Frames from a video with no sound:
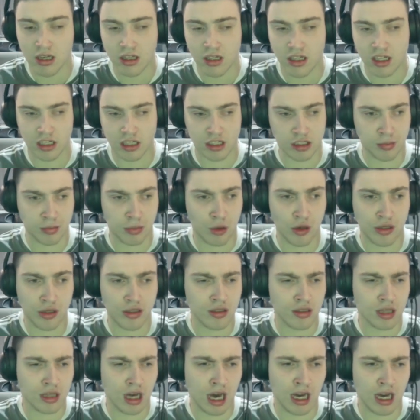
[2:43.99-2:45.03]
They
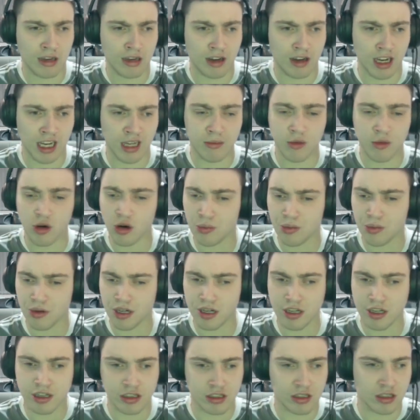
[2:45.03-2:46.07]
exploited the high line while
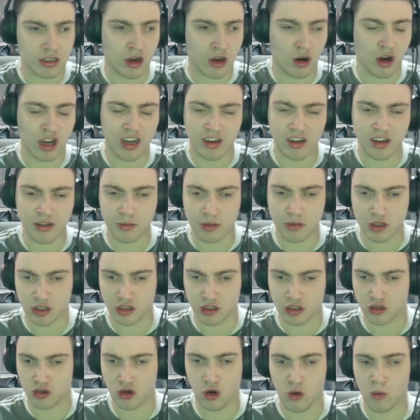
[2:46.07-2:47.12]
playing it. The high line was
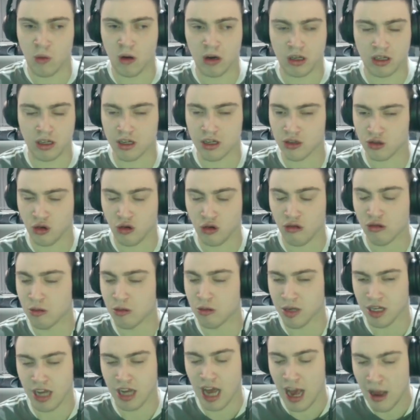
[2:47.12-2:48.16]
just not working at all. They
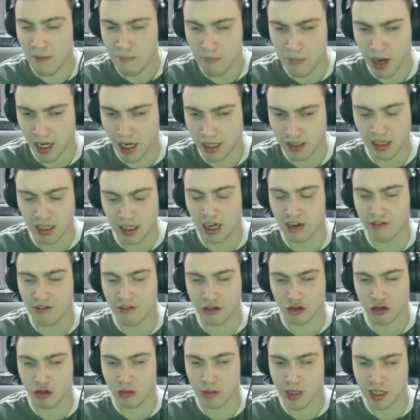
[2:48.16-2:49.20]
were getting in behind it
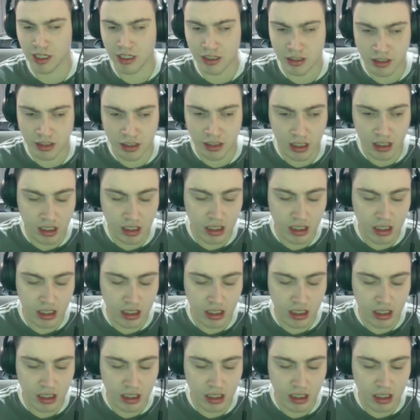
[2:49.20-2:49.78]
every 2 minutes.